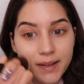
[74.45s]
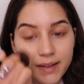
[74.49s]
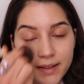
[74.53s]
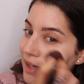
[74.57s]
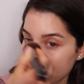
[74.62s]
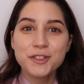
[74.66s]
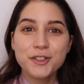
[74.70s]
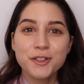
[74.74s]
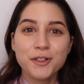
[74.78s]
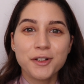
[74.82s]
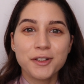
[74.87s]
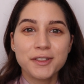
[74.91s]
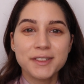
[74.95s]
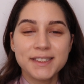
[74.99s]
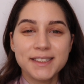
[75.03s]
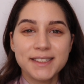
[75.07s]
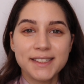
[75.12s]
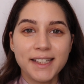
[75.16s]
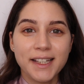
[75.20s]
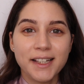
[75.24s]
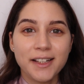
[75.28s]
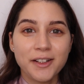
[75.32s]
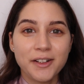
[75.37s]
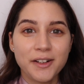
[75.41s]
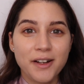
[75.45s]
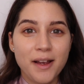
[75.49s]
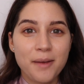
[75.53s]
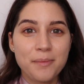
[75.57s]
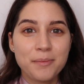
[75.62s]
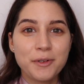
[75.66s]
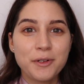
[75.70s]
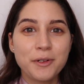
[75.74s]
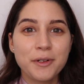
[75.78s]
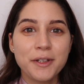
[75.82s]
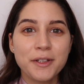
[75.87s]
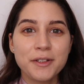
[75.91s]
To concealer,
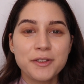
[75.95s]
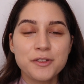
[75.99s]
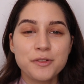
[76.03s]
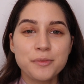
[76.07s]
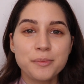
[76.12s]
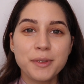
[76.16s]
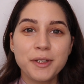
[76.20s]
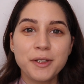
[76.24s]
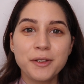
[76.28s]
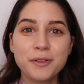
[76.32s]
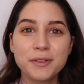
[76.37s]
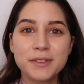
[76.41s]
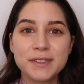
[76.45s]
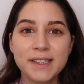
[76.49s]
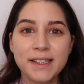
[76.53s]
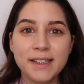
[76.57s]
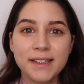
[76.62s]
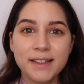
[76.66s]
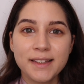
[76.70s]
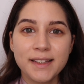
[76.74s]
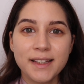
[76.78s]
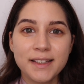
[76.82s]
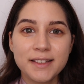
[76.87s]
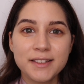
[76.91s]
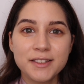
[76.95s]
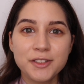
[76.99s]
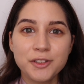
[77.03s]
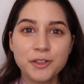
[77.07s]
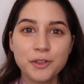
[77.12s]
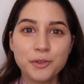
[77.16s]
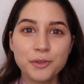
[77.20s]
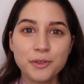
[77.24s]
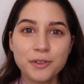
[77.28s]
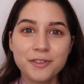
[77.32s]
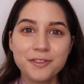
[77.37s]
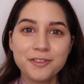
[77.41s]
I'm going to be using the
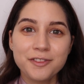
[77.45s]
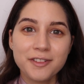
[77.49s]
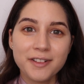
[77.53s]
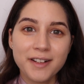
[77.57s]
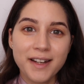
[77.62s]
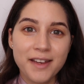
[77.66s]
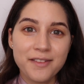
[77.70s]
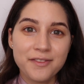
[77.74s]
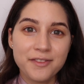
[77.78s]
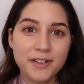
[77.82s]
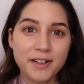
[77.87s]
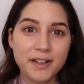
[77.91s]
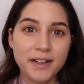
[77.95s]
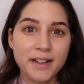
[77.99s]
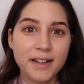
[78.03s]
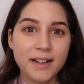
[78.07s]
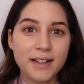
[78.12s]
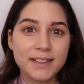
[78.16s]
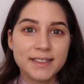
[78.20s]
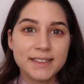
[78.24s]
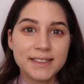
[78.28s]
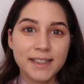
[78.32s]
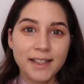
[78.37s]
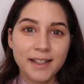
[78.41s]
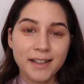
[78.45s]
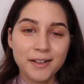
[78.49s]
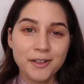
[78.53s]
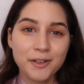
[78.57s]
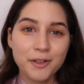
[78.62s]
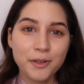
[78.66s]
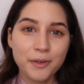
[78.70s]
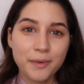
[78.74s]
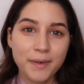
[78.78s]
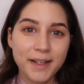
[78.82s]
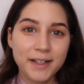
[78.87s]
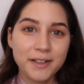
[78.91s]
Dior Forever Skin
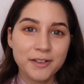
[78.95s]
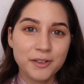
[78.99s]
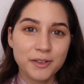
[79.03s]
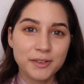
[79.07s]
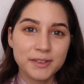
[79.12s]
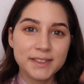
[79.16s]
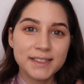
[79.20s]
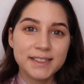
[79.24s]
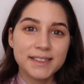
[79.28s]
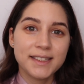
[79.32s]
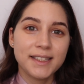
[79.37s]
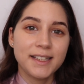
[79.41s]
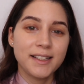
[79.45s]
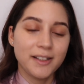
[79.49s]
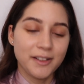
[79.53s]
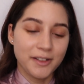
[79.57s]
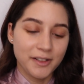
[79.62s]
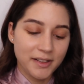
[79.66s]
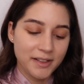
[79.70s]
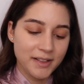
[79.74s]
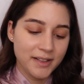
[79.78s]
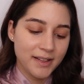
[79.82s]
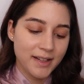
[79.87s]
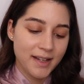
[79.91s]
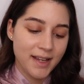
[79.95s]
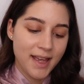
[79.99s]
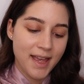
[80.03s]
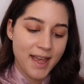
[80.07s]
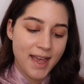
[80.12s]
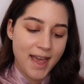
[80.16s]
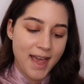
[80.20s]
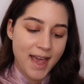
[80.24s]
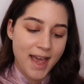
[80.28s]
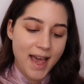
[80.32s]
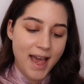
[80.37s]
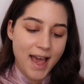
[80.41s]
Correct Concealer,
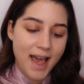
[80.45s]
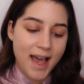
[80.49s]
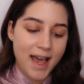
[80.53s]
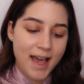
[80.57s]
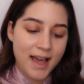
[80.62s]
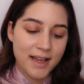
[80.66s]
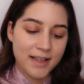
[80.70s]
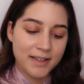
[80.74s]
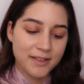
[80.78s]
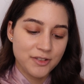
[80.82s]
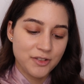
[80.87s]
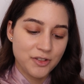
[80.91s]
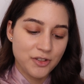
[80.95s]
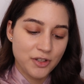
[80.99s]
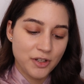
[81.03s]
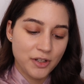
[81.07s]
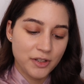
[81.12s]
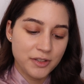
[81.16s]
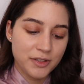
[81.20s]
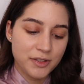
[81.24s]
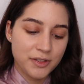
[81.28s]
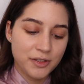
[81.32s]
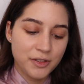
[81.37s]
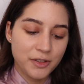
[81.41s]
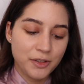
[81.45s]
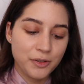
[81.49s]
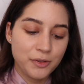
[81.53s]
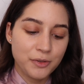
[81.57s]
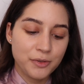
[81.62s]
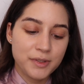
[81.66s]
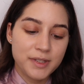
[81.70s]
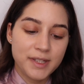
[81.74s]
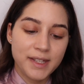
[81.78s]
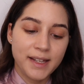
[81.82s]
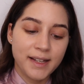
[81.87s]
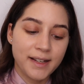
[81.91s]
and just
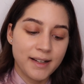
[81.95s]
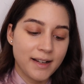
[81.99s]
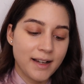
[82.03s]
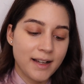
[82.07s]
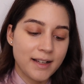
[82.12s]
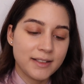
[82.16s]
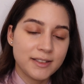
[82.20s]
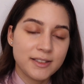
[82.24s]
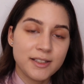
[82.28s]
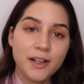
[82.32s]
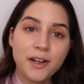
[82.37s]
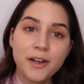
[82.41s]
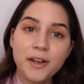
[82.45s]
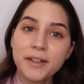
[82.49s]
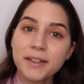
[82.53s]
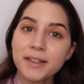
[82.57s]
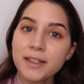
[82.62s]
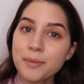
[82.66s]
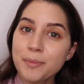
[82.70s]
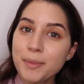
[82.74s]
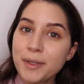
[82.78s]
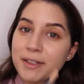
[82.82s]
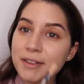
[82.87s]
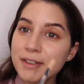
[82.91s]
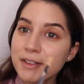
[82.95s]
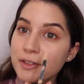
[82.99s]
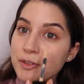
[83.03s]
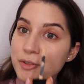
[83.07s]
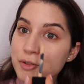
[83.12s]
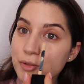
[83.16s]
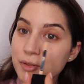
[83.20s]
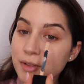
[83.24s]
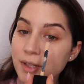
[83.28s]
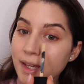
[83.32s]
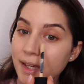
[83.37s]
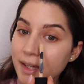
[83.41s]
using a tiny bit
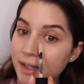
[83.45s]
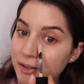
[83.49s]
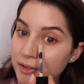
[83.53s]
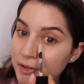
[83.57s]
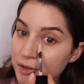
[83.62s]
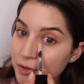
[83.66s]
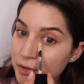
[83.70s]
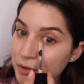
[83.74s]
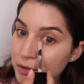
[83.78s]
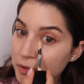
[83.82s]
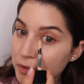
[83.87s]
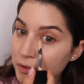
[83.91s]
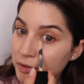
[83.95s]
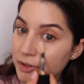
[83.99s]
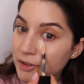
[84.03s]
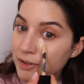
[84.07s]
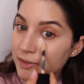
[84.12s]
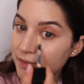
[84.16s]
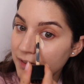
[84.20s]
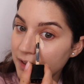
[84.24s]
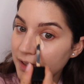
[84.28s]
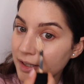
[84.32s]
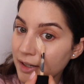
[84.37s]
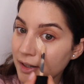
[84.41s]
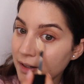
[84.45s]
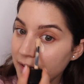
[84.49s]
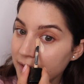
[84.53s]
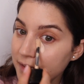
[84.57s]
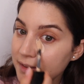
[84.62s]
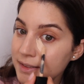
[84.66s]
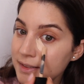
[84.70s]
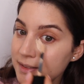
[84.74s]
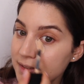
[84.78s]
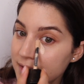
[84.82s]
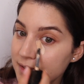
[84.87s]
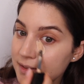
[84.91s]
into the inner corner of the
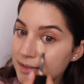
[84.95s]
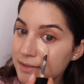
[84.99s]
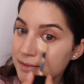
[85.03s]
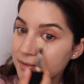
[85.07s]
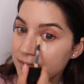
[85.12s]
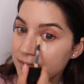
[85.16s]
eyes.